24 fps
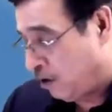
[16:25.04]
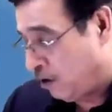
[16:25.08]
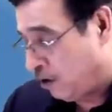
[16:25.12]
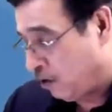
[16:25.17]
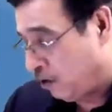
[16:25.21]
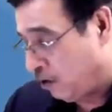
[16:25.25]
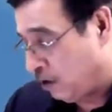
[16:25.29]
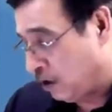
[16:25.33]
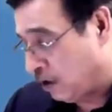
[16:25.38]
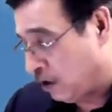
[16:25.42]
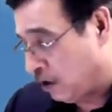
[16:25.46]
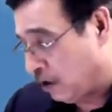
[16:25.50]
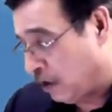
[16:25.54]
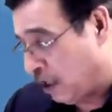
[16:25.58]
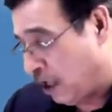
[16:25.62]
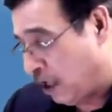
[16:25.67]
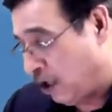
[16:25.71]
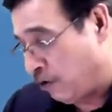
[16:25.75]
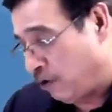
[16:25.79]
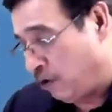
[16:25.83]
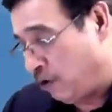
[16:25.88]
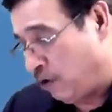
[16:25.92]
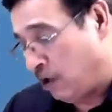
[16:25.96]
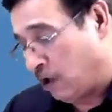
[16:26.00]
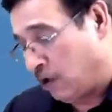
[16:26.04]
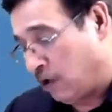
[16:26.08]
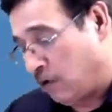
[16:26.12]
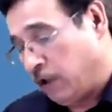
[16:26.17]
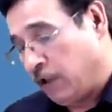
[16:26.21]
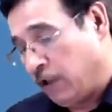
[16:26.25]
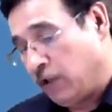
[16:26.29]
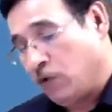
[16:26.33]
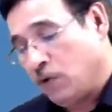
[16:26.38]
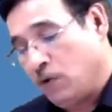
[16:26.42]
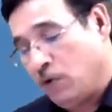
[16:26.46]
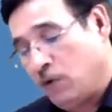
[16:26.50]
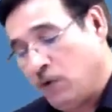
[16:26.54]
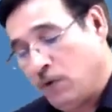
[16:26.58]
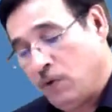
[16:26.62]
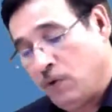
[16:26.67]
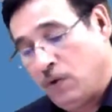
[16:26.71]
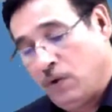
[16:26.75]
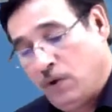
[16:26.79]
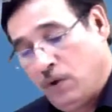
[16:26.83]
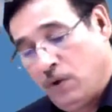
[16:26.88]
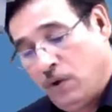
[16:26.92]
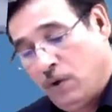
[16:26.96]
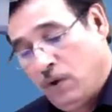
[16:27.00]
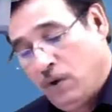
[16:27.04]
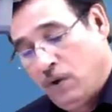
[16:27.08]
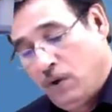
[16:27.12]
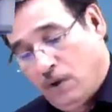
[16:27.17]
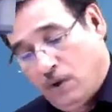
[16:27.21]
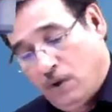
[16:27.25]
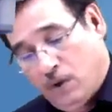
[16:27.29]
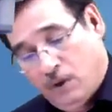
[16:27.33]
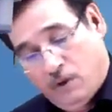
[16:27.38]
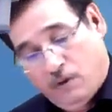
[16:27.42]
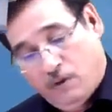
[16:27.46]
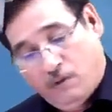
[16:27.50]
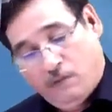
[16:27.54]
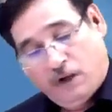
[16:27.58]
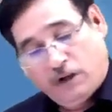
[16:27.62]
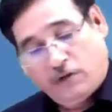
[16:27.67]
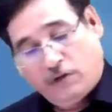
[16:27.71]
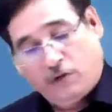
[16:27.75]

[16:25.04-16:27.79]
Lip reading: This is how you are going to, what